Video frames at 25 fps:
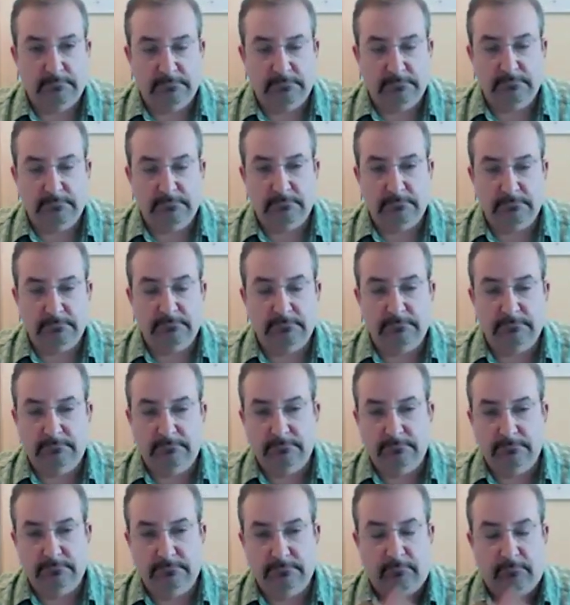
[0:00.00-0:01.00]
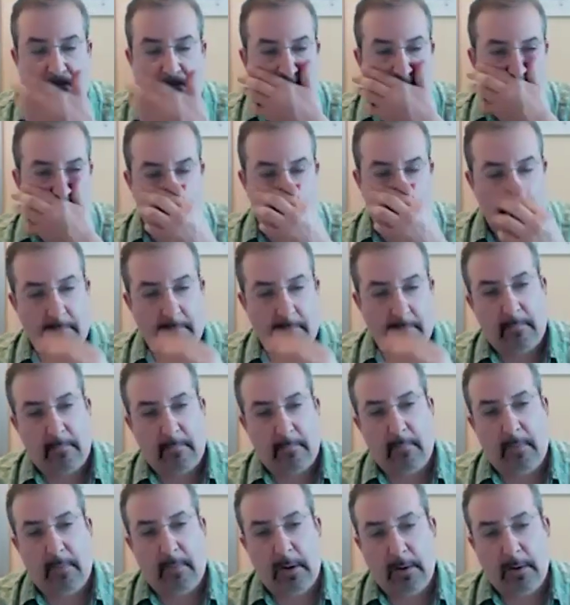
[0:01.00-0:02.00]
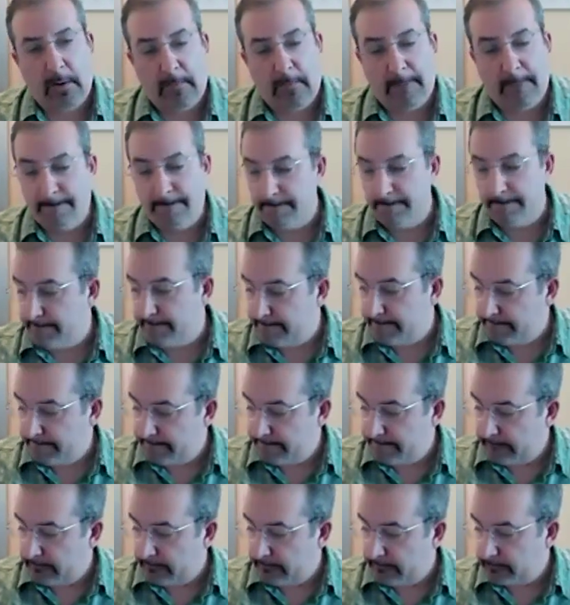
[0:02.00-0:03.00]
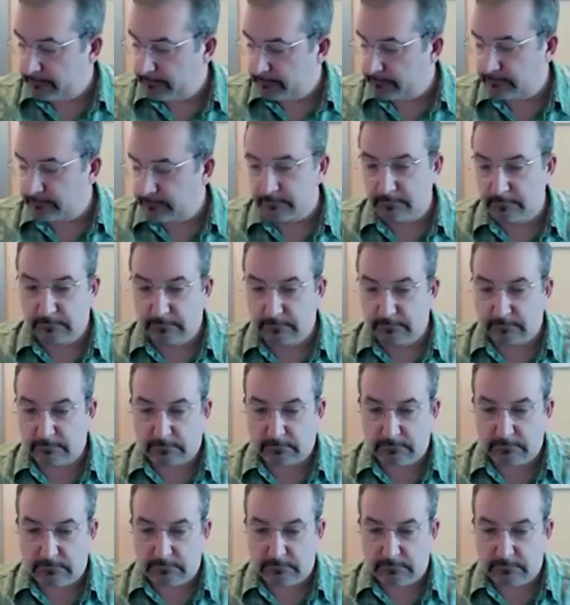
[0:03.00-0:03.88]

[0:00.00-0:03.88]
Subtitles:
This person isn't speaking.